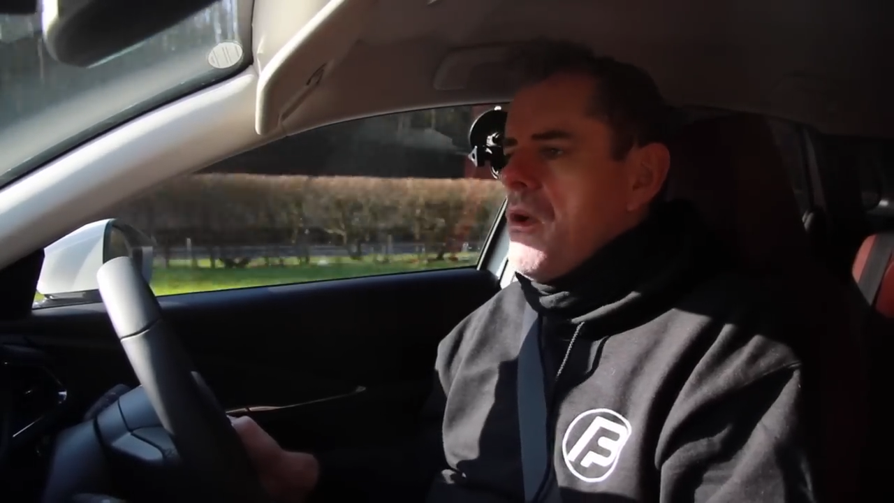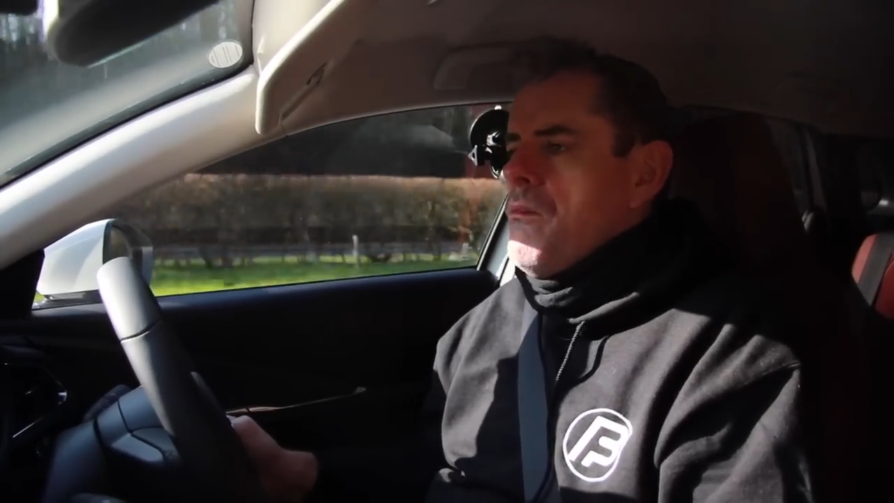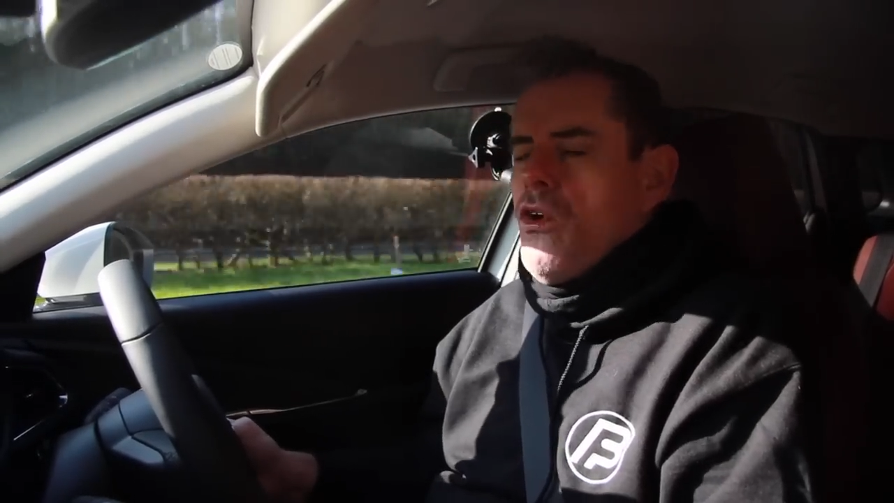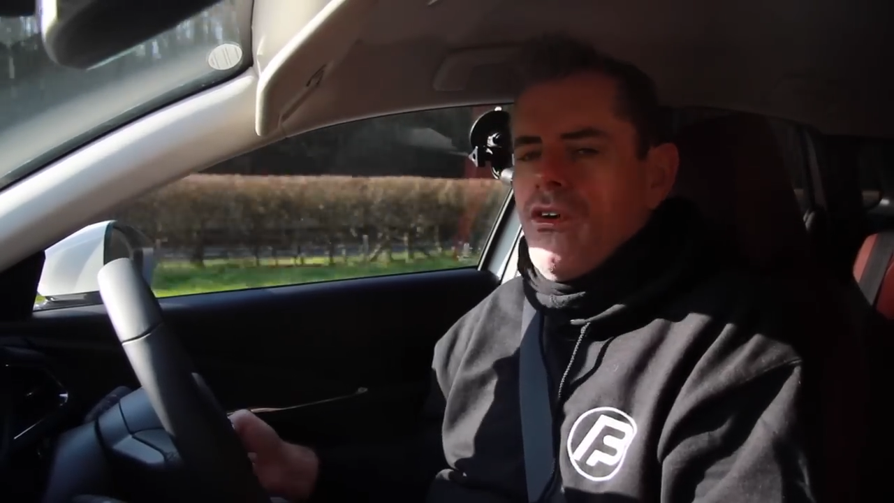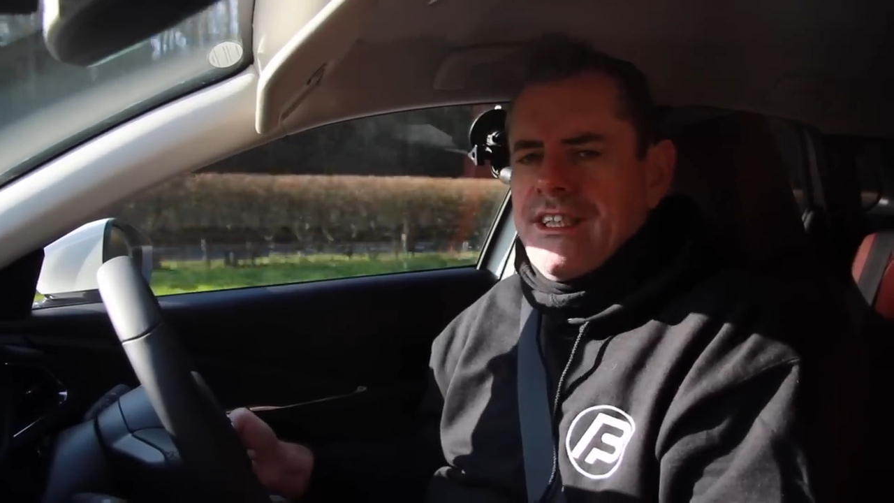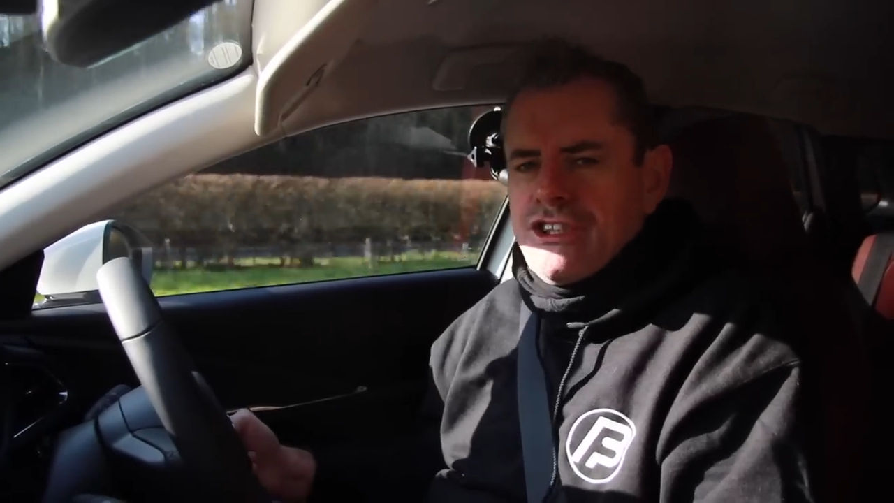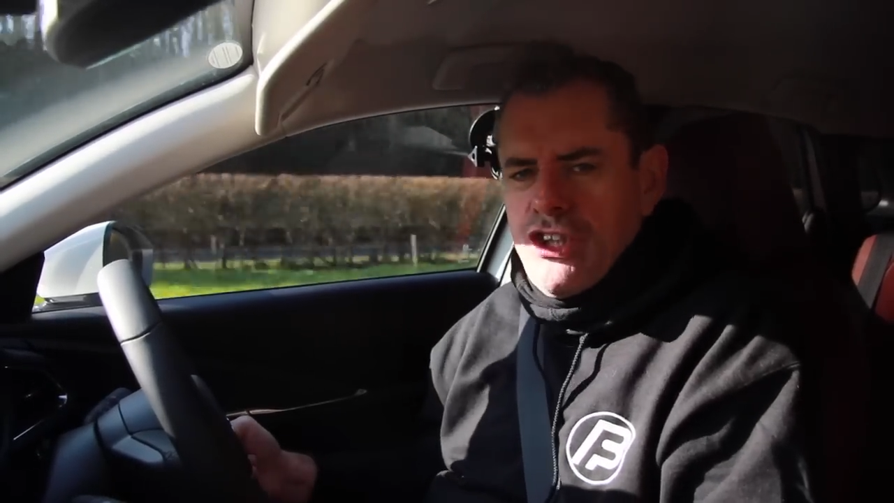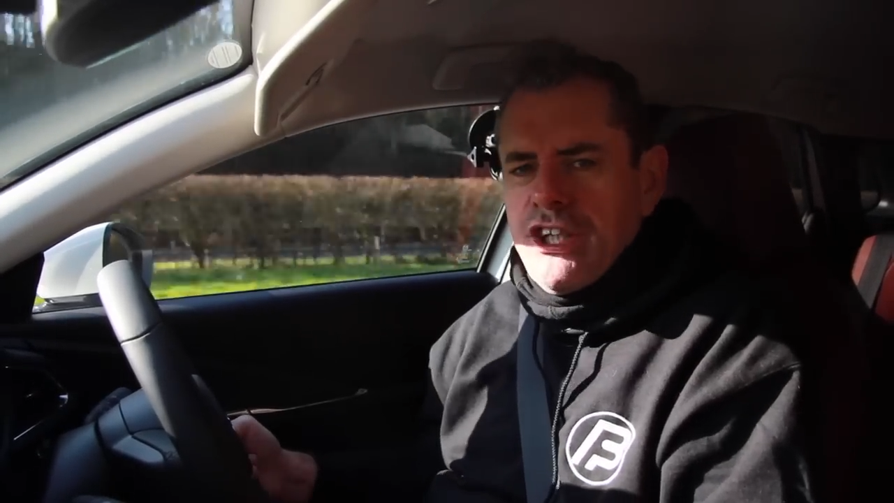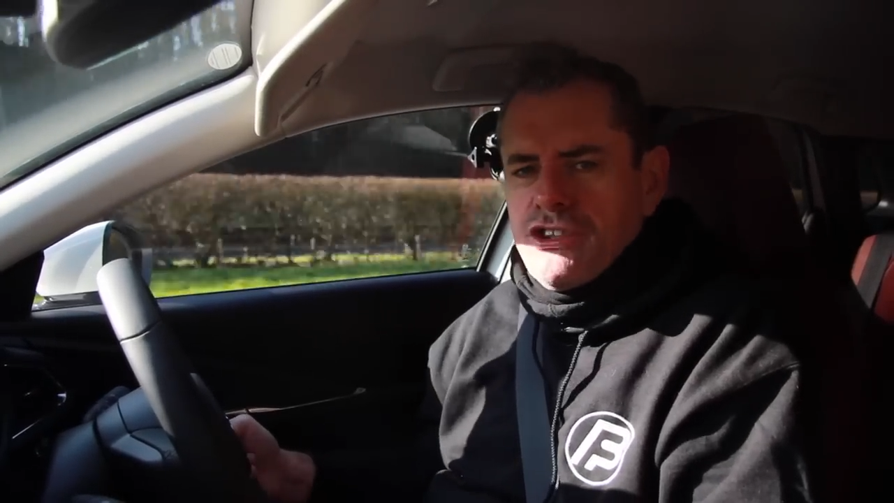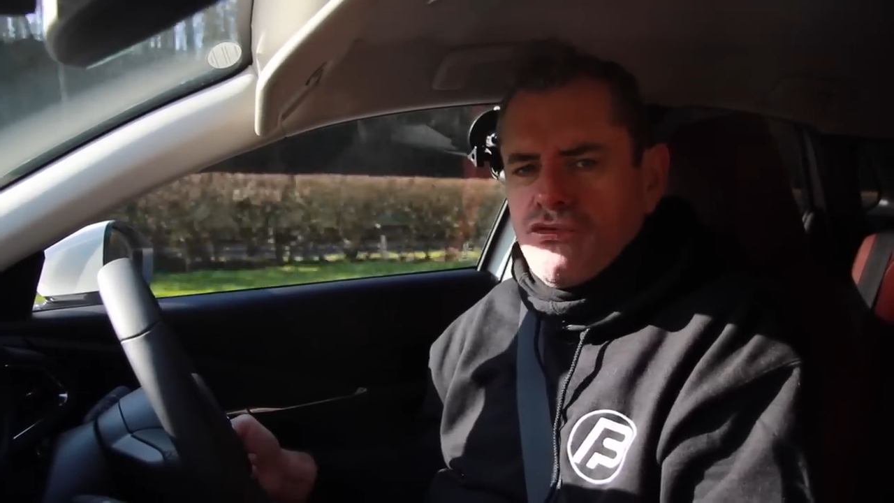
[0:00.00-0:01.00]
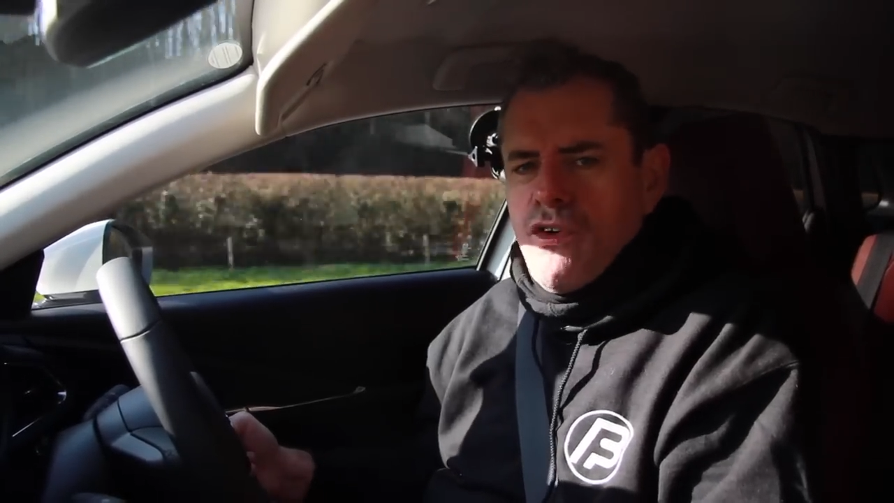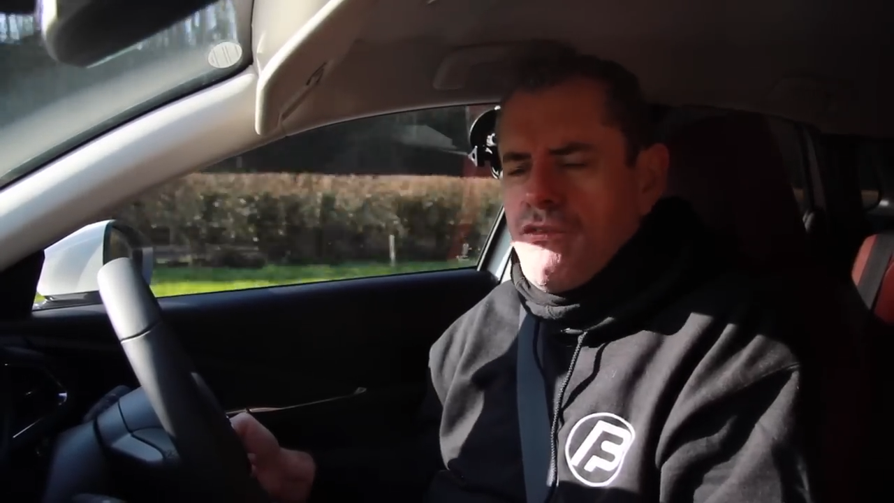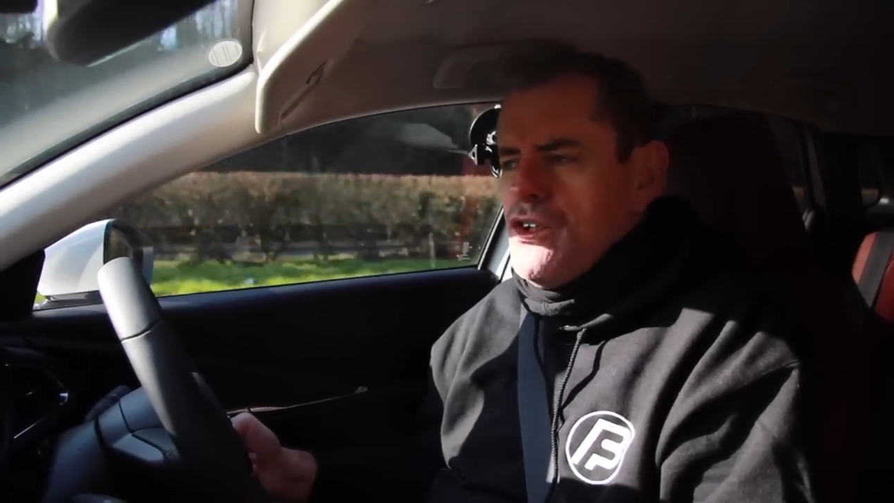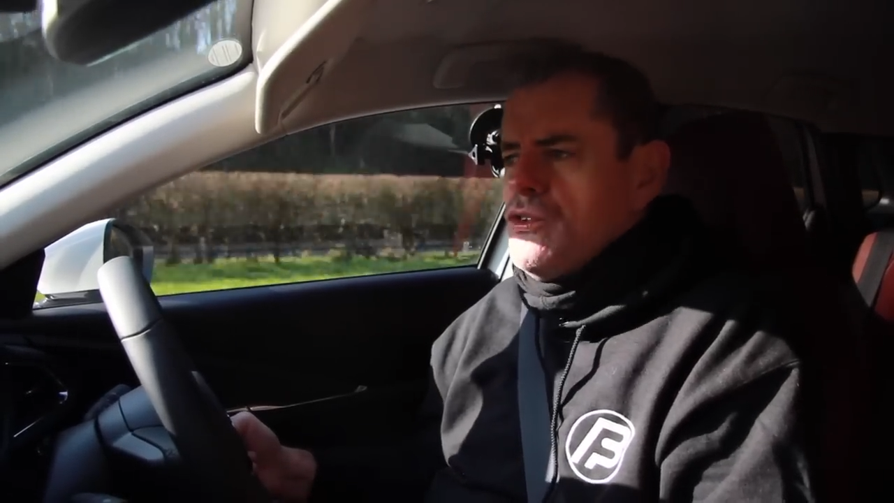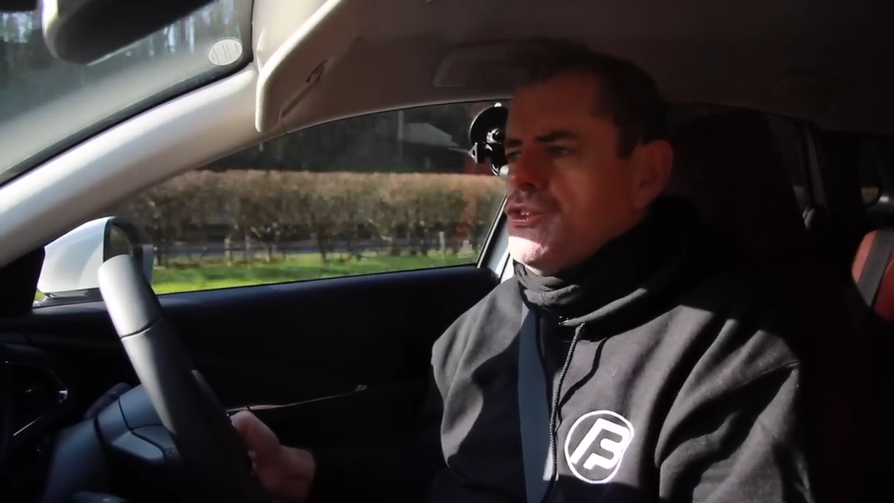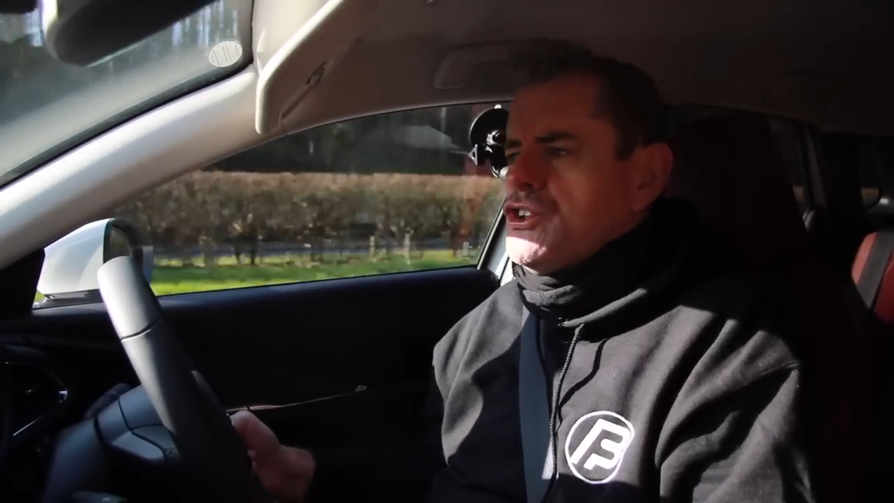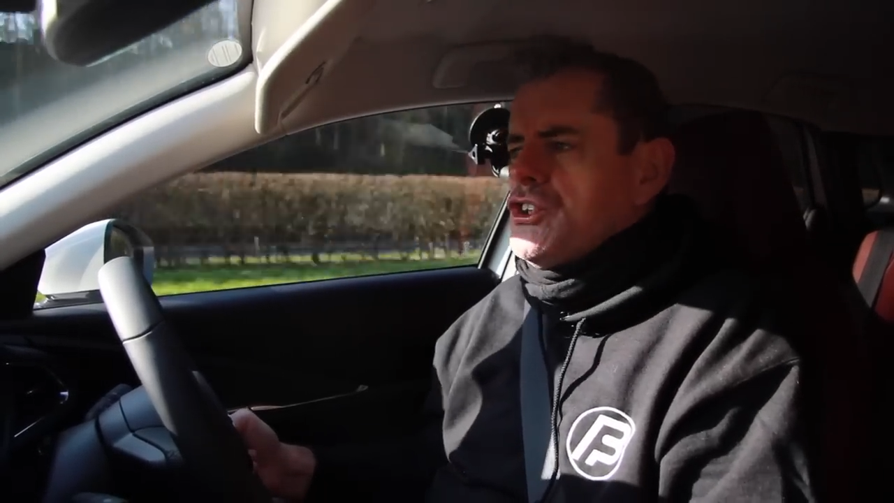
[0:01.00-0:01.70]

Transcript: More exciting reviews